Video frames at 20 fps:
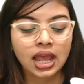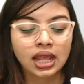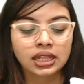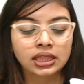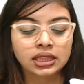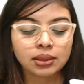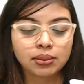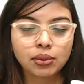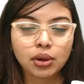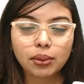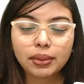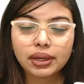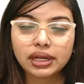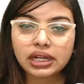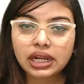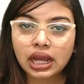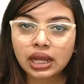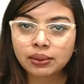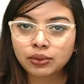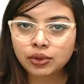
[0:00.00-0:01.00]
The moment
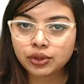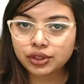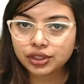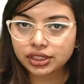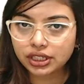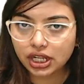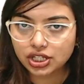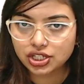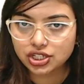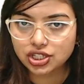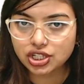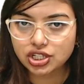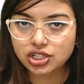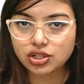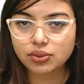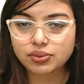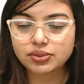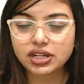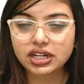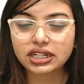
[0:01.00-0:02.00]
I'm going to touch this
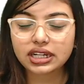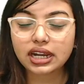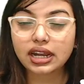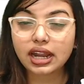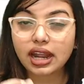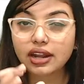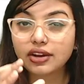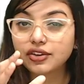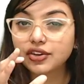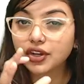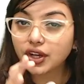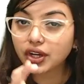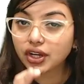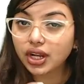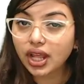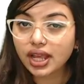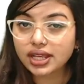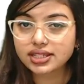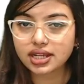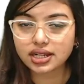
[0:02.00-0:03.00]
object and I
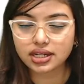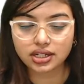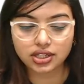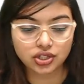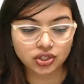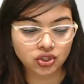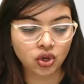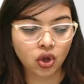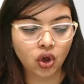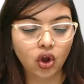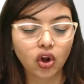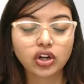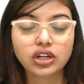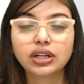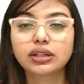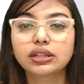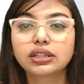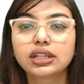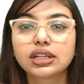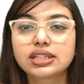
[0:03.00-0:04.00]
realize that it is hot,
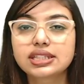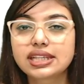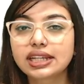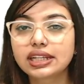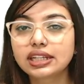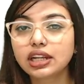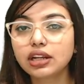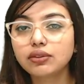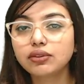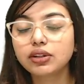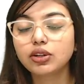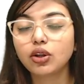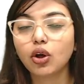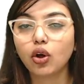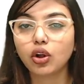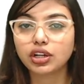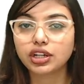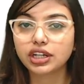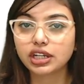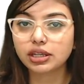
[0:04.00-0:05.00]
the signal will
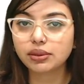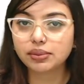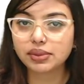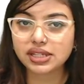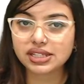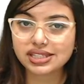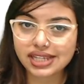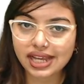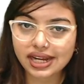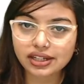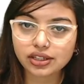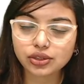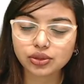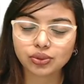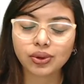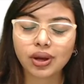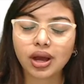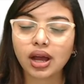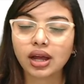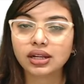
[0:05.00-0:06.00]
already be sent to
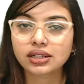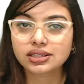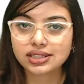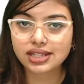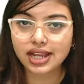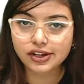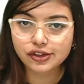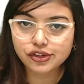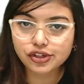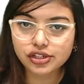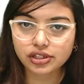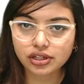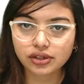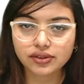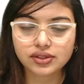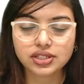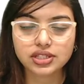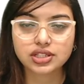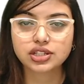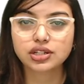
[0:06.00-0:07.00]
our central
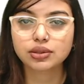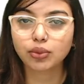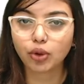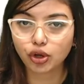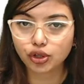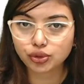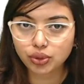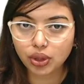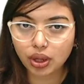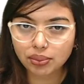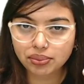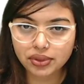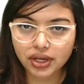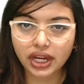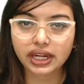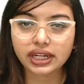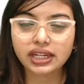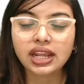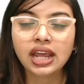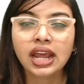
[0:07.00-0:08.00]
nervous system or to our
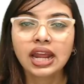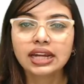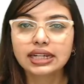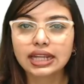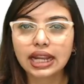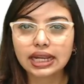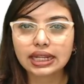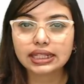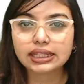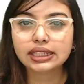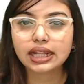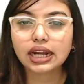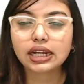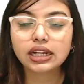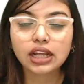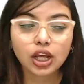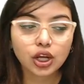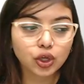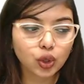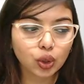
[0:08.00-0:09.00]
brain, telling that
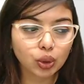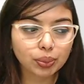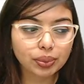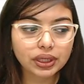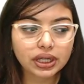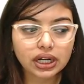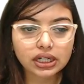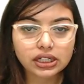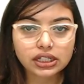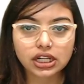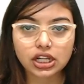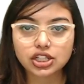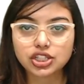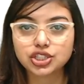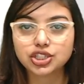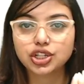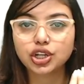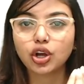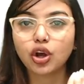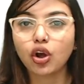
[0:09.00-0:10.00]
Gopika touched
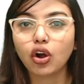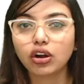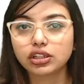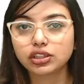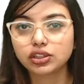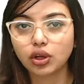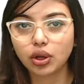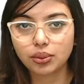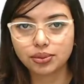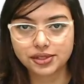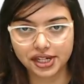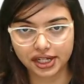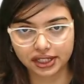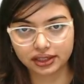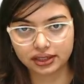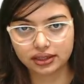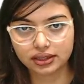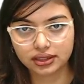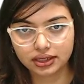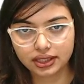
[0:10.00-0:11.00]
a hot object,
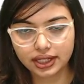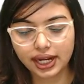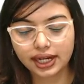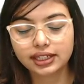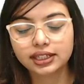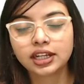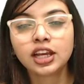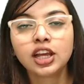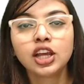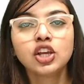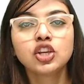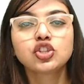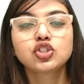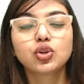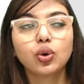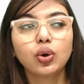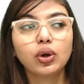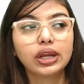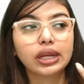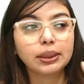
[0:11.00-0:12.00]
correct?
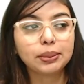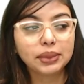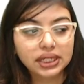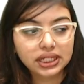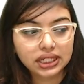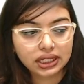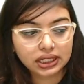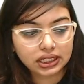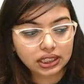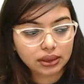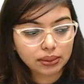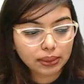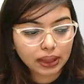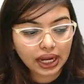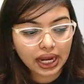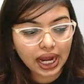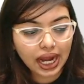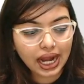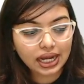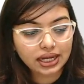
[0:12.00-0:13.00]
So immediately my
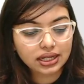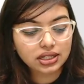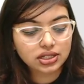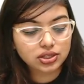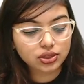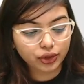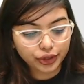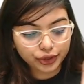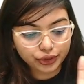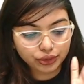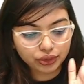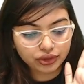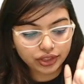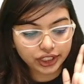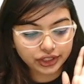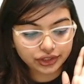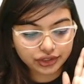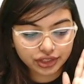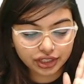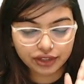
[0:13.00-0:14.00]
hand is going to
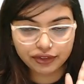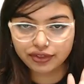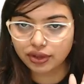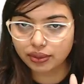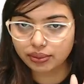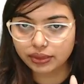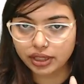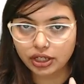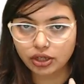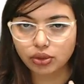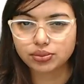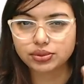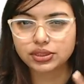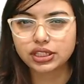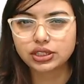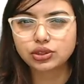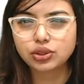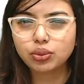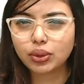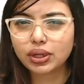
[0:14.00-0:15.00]
retrieve from that object.
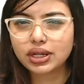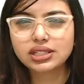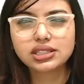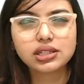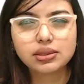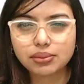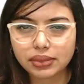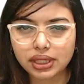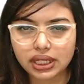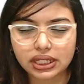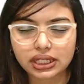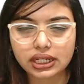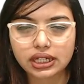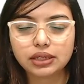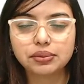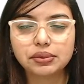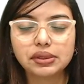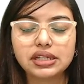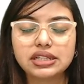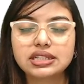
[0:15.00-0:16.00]
So what does it mean? It
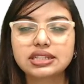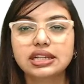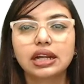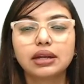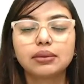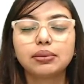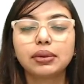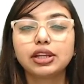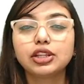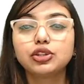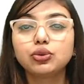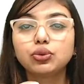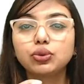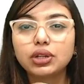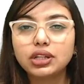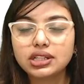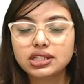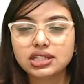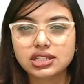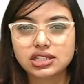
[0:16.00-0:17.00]
means that my
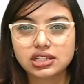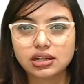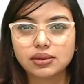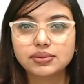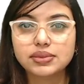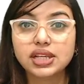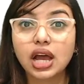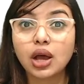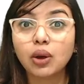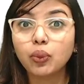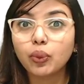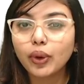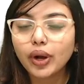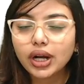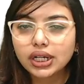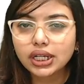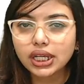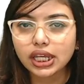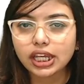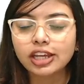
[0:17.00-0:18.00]
neural systems are
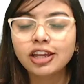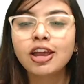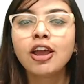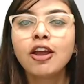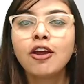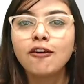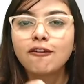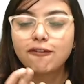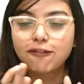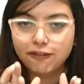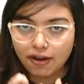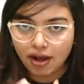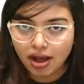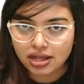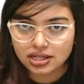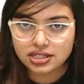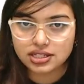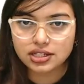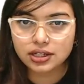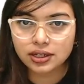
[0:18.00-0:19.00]
working
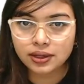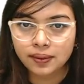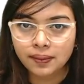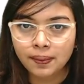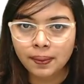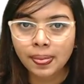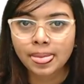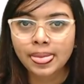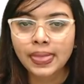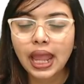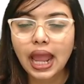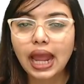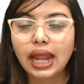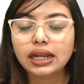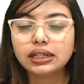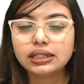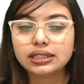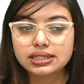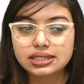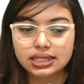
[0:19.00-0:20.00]
faster.
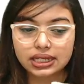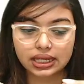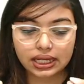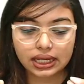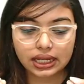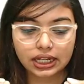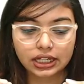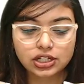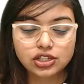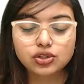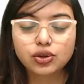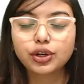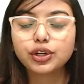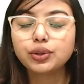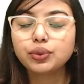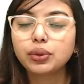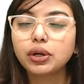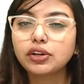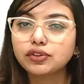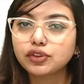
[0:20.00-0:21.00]
And see, it is going to
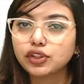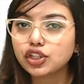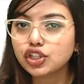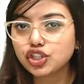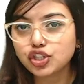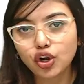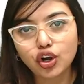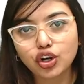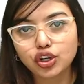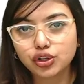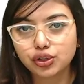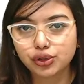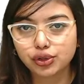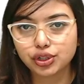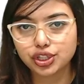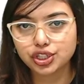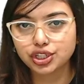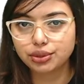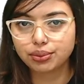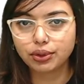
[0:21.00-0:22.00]
work for a short
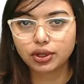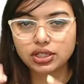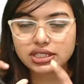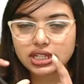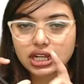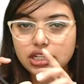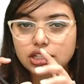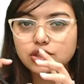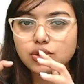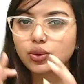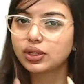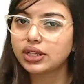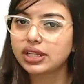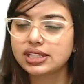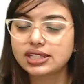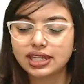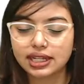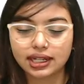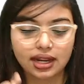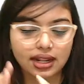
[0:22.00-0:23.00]
duration, because that is the only
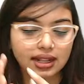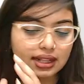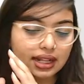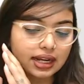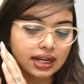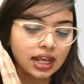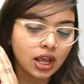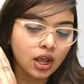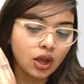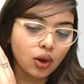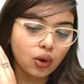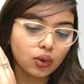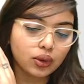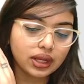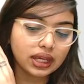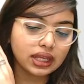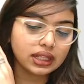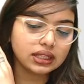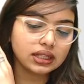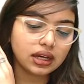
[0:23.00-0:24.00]
signal that,
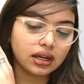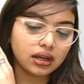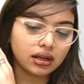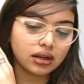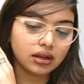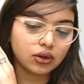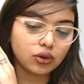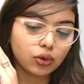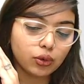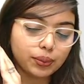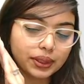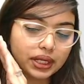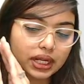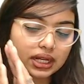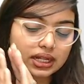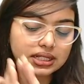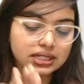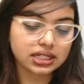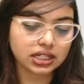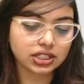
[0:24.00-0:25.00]
okay, Gopika
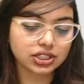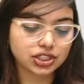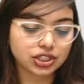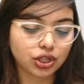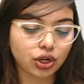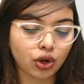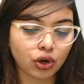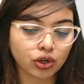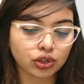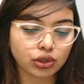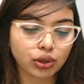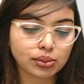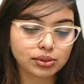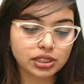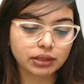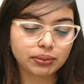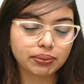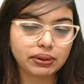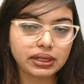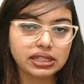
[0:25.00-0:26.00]
has touched a hot
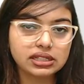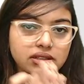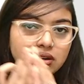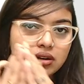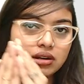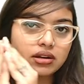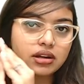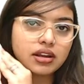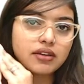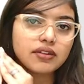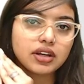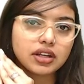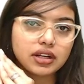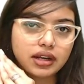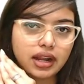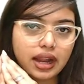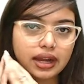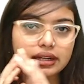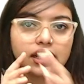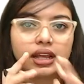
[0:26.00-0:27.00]
object, please retrieve her
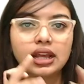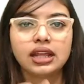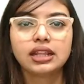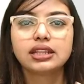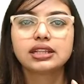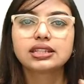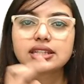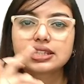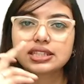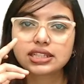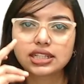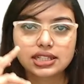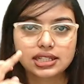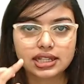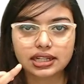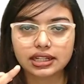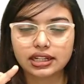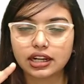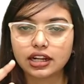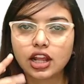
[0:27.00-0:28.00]
hand. This is the
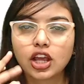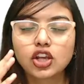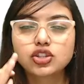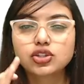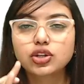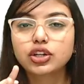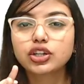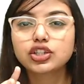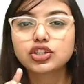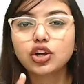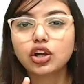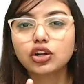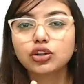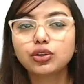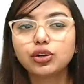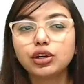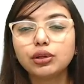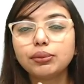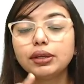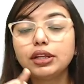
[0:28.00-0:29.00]
signal. So it is not
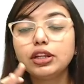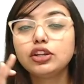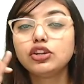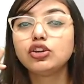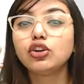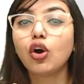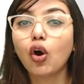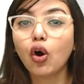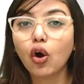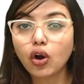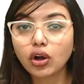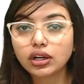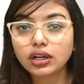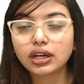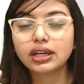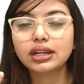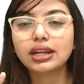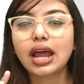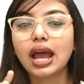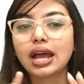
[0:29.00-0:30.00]
going to be
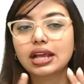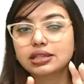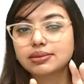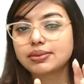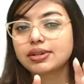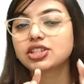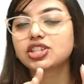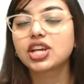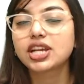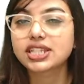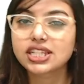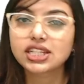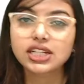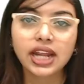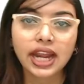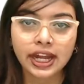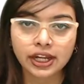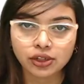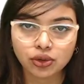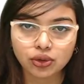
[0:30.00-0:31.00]
longer as much as in
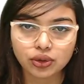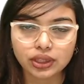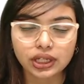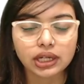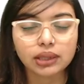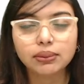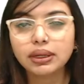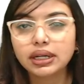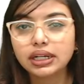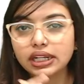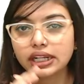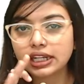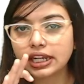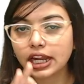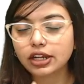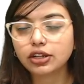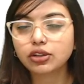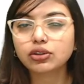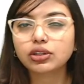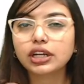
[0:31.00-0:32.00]
endocrine, but in
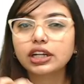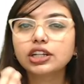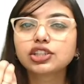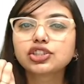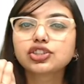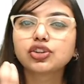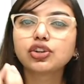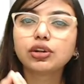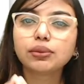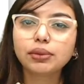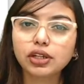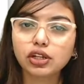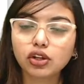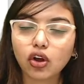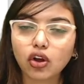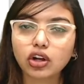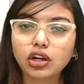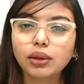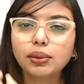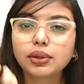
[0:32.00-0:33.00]
endocrine it's going to be
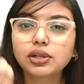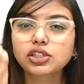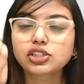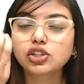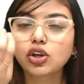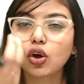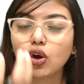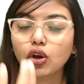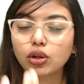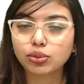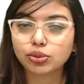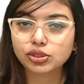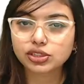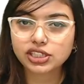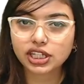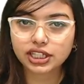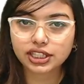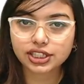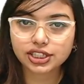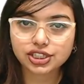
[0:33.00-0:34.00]
longer because the hormone
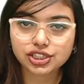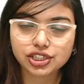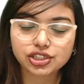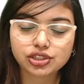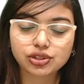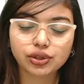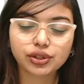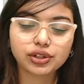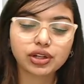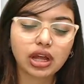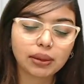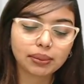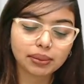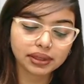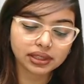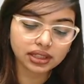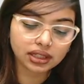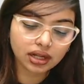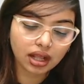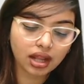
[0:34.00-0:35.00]
secretion is going to happen,
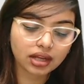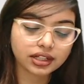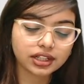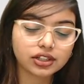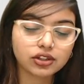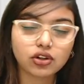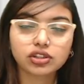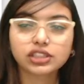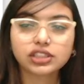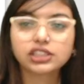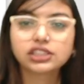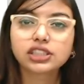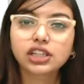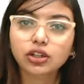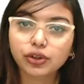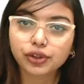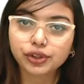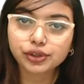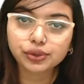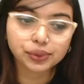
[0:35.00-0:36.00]
the target organs are
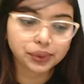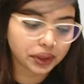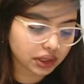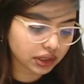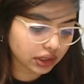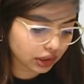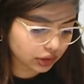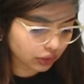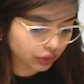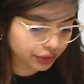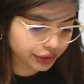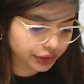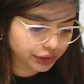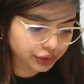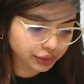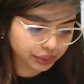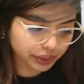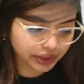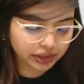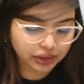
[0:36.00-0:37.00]
going to work according
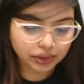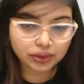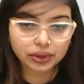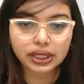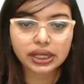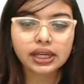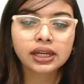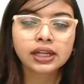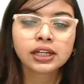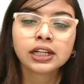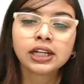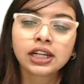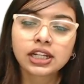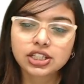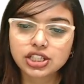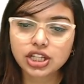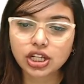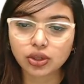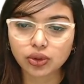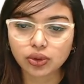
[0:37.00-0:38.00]
to it. Okay, chalo.